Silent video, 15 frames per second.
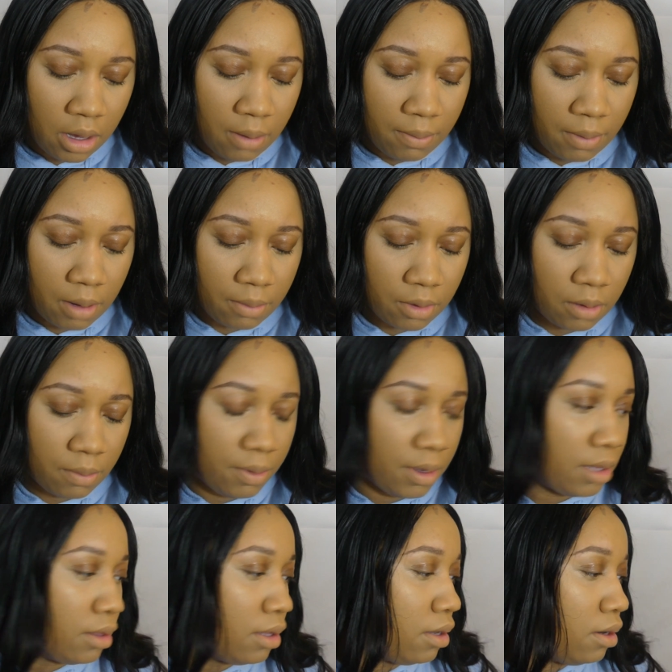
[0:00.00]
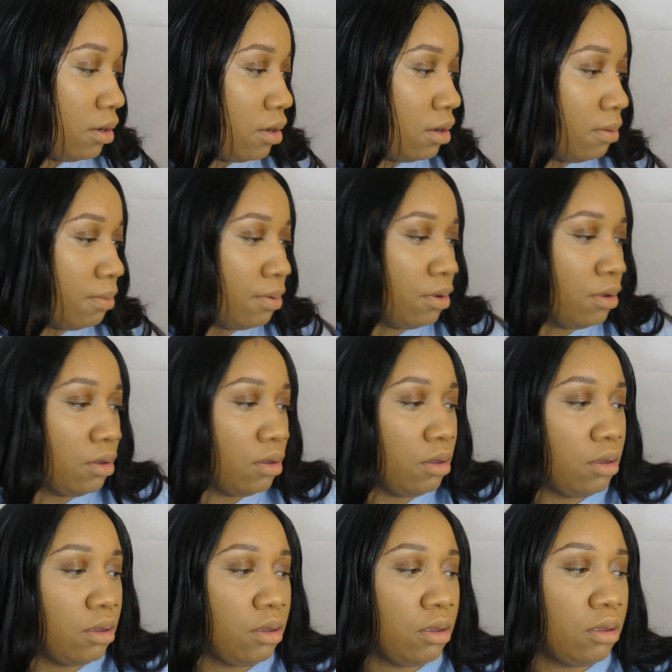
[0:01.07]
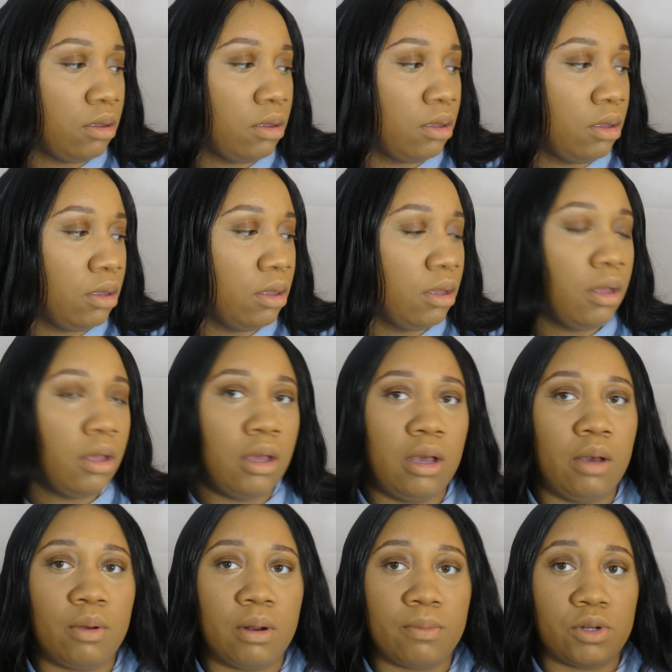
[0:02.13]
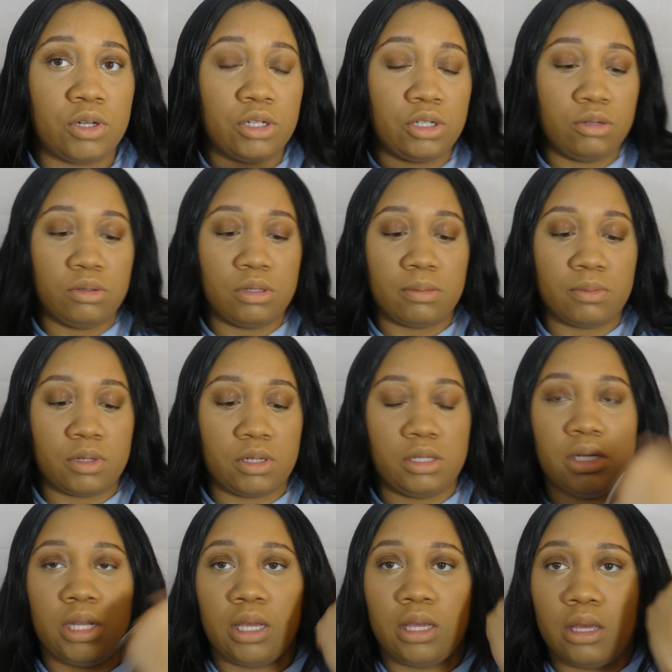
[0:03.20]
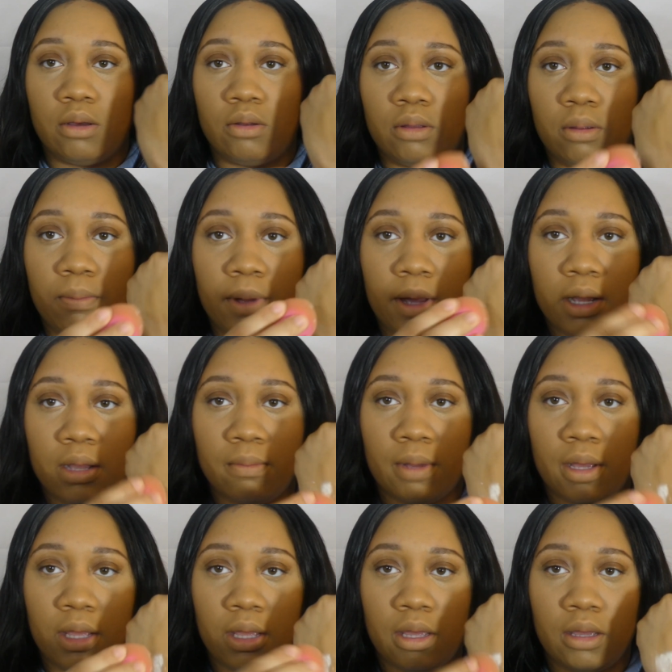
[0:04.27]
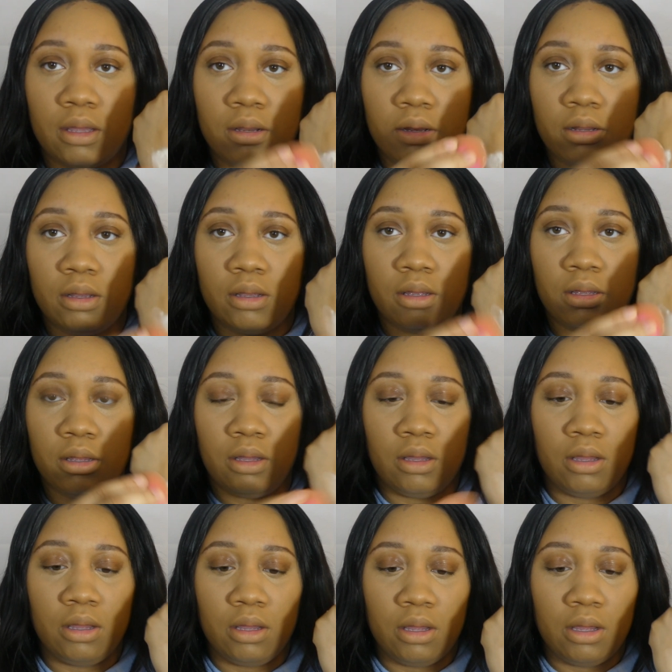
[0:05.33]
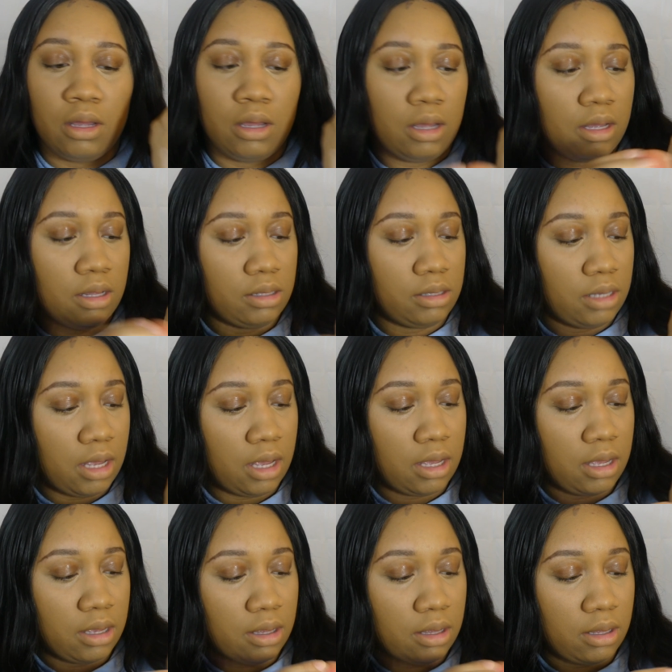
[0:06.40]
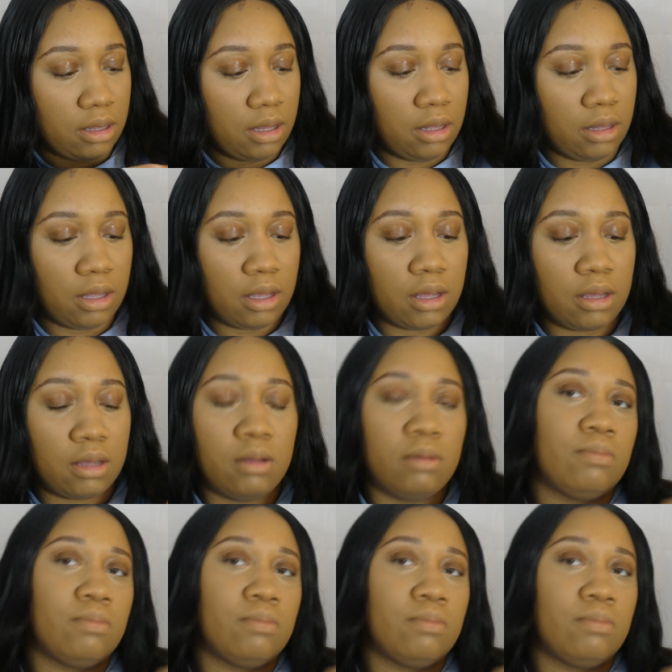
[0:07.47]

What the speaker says: But I'm gonna pick that up. What I'm gonna do is I'm gonna take it on the back of my hand and take it and, like,